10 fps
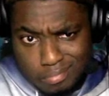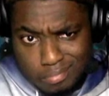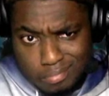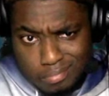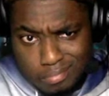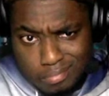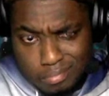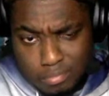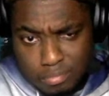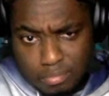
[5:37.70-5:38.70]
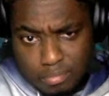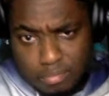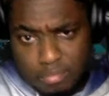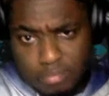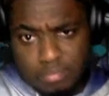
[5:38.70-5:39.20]

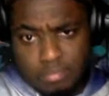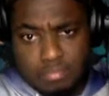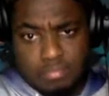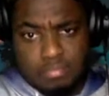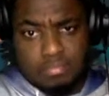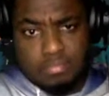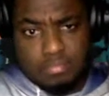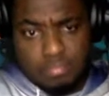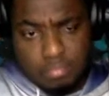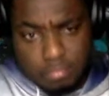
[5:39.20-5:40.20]
(not speaking)